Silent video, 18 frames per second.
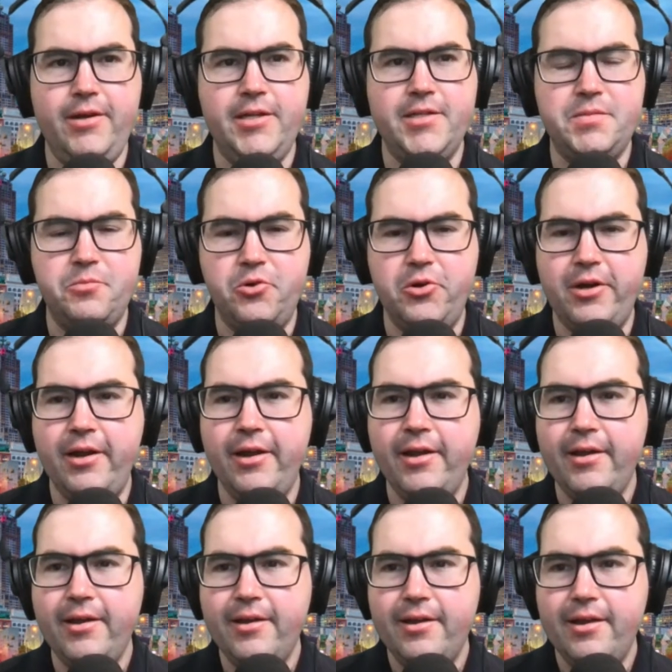and it's more
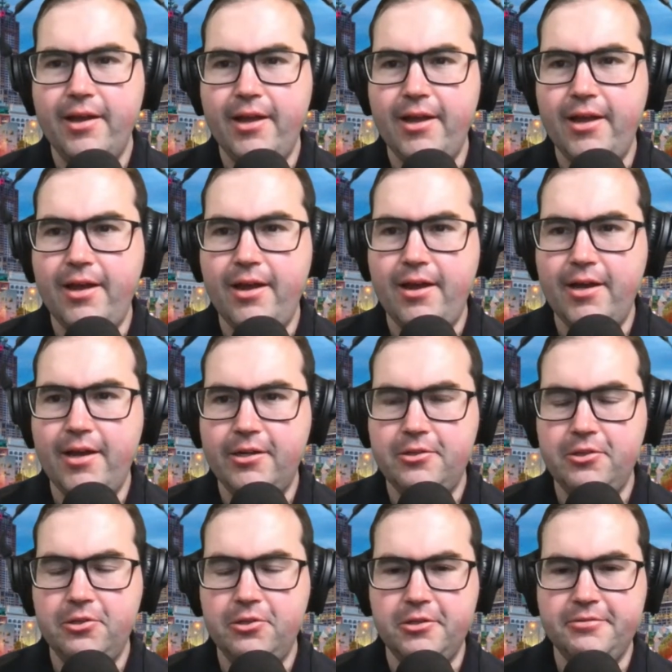uh, a
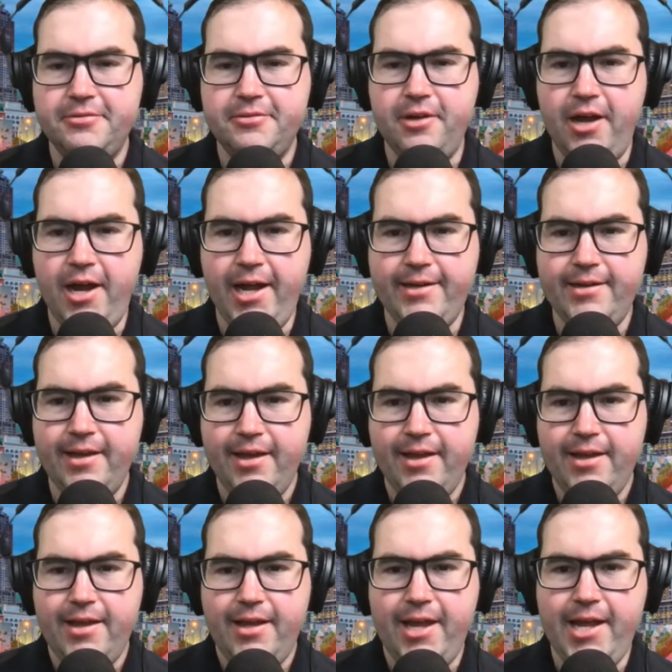glorified
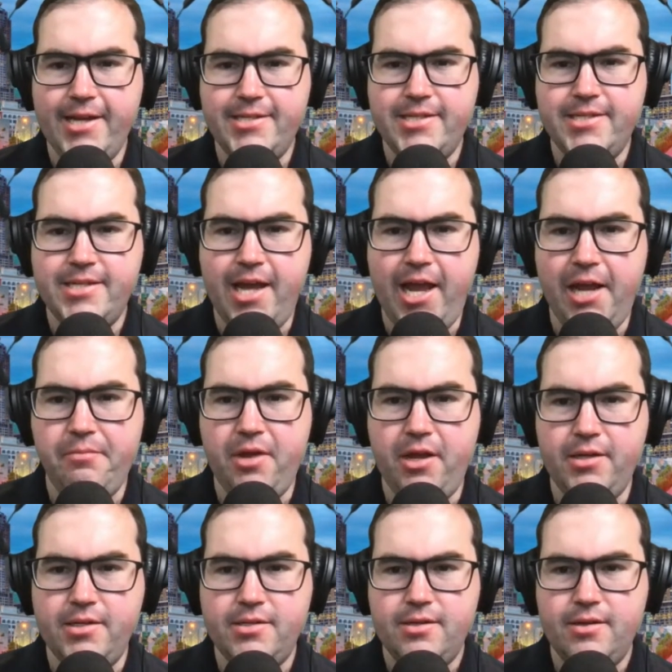
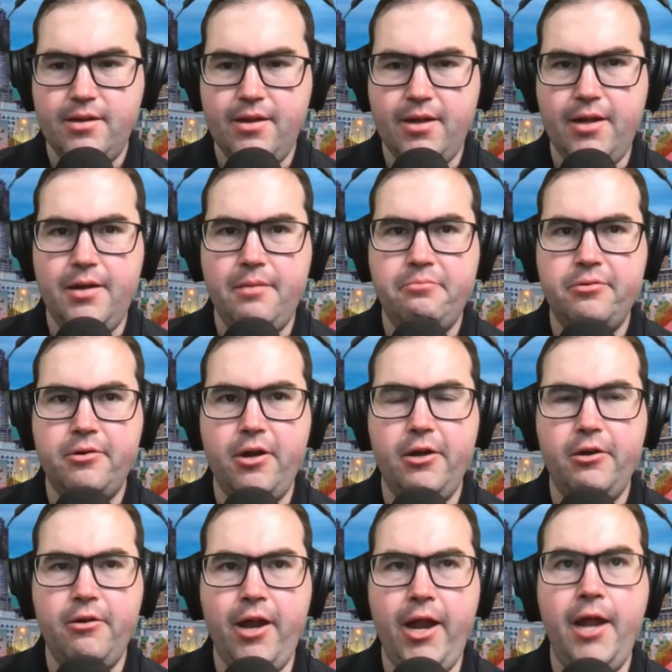entertainment uh,
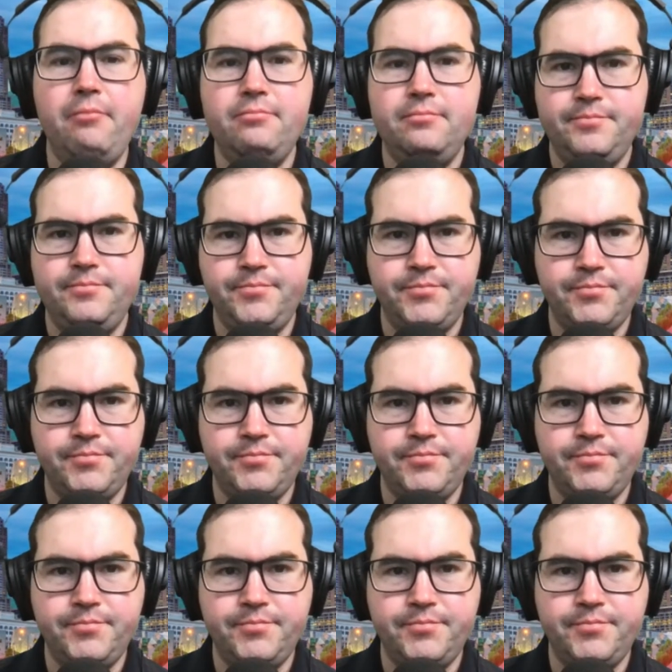program.